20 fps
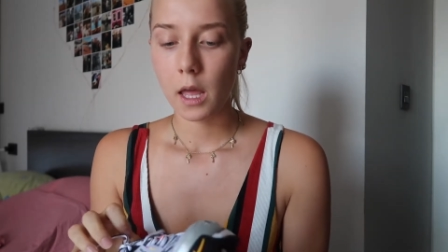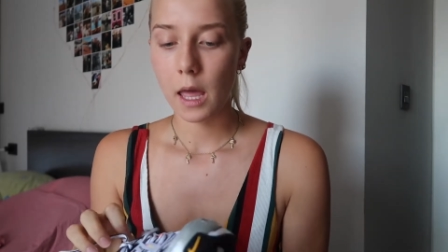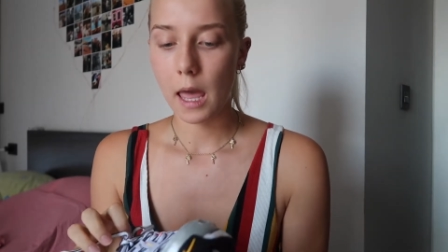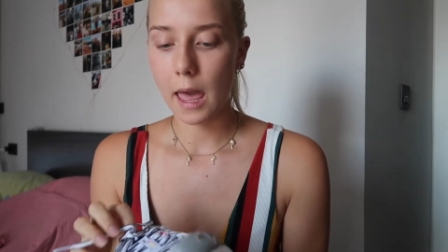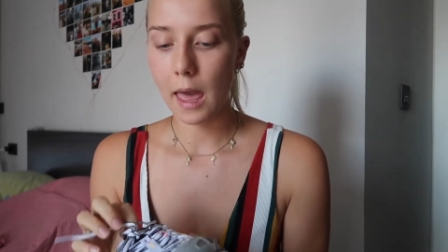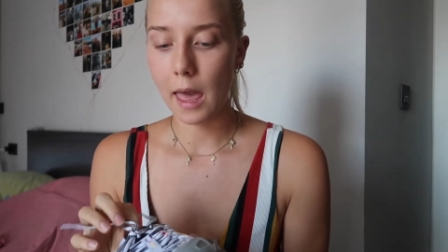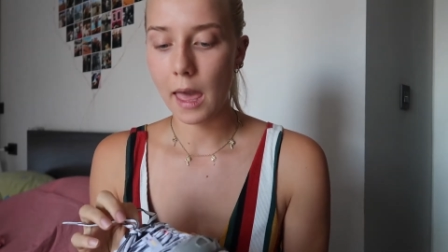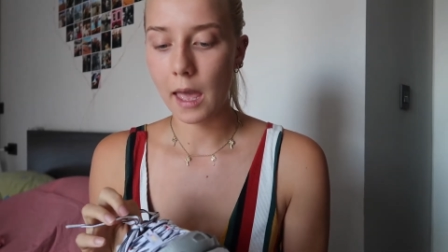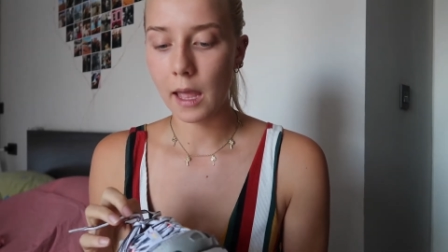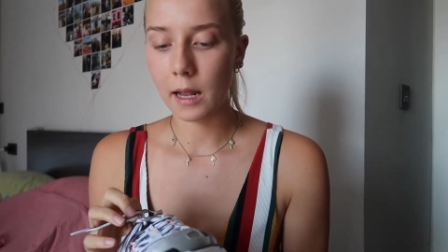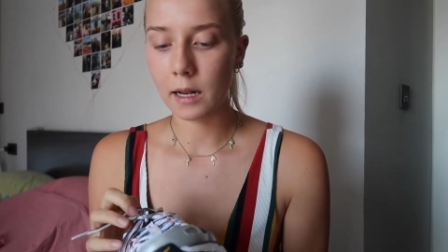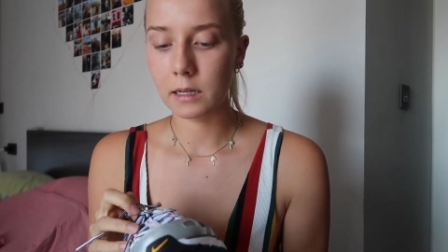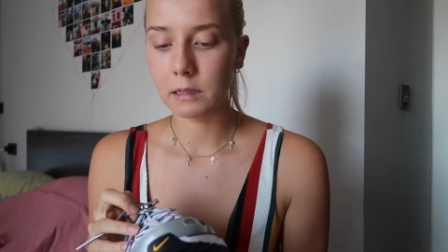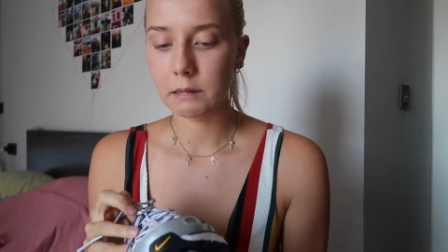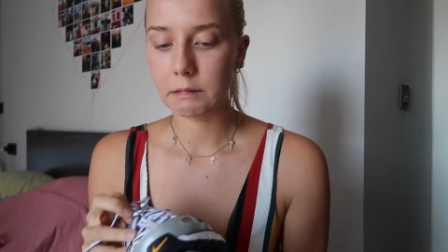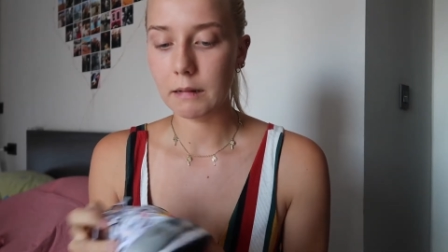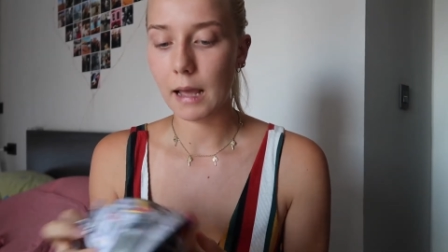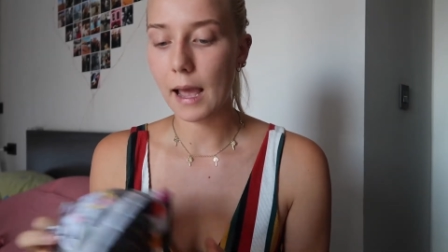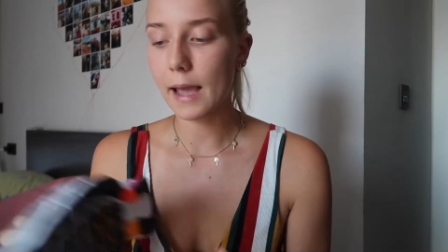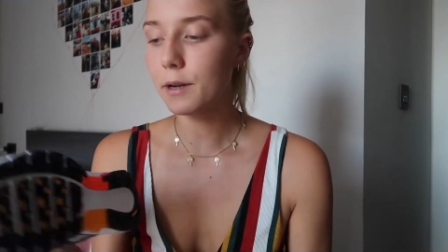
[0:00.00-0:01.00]
And
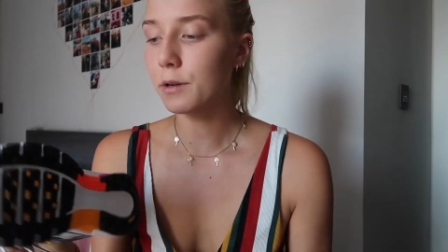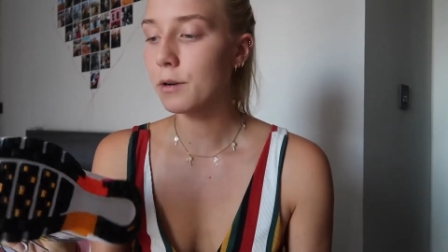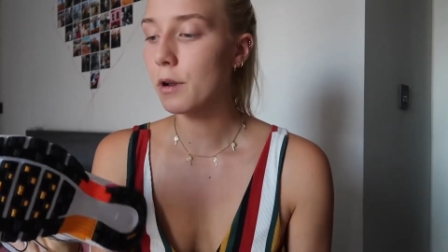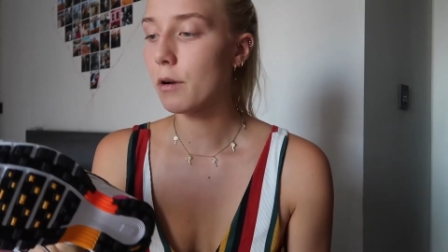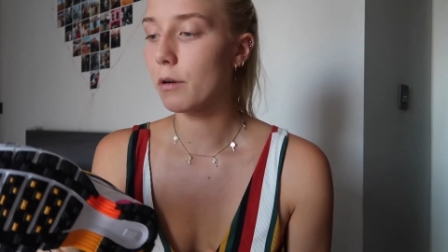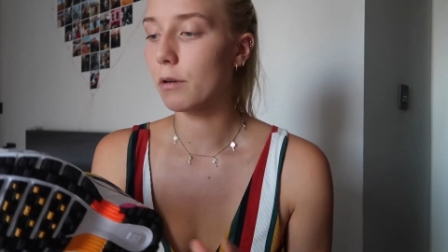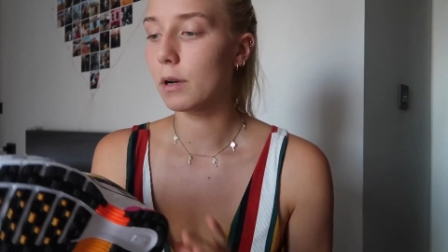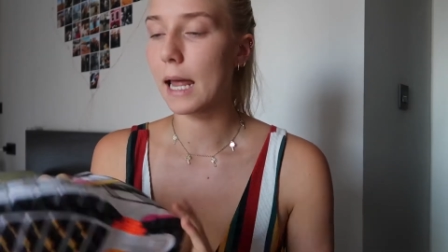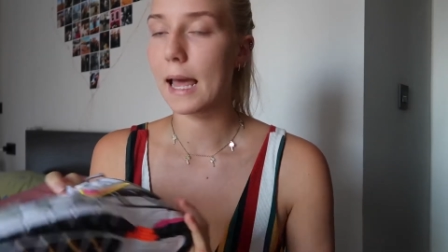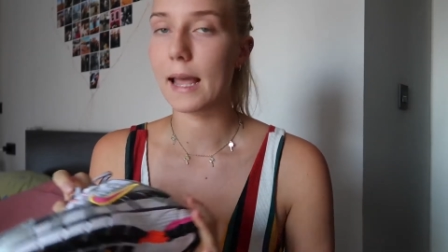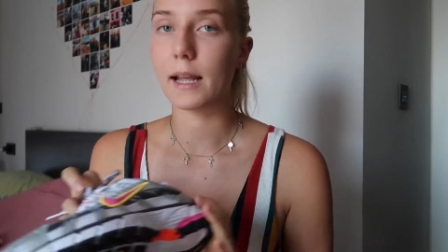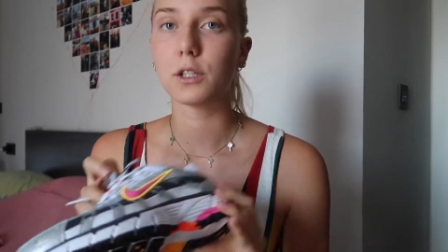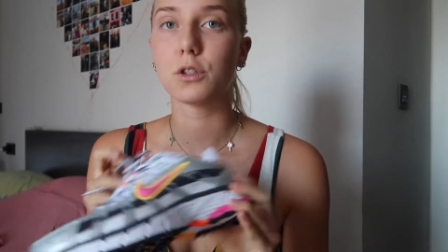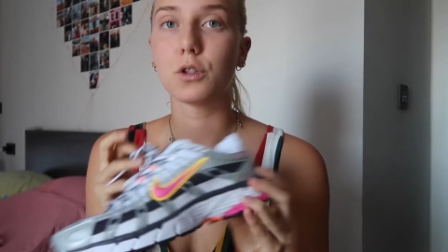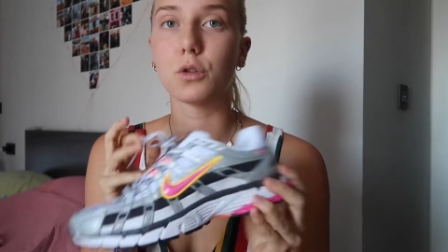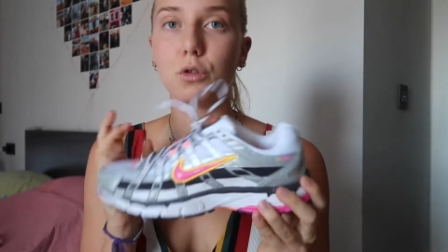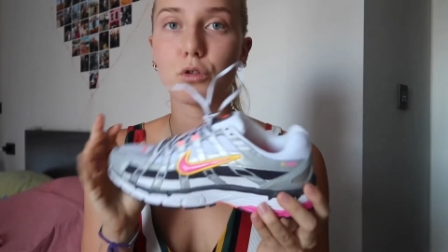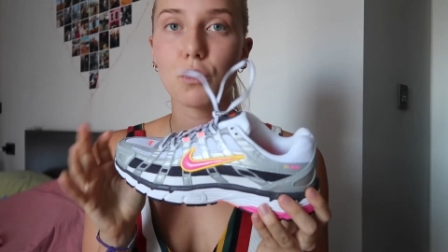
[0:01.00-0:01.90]
I don't know, like to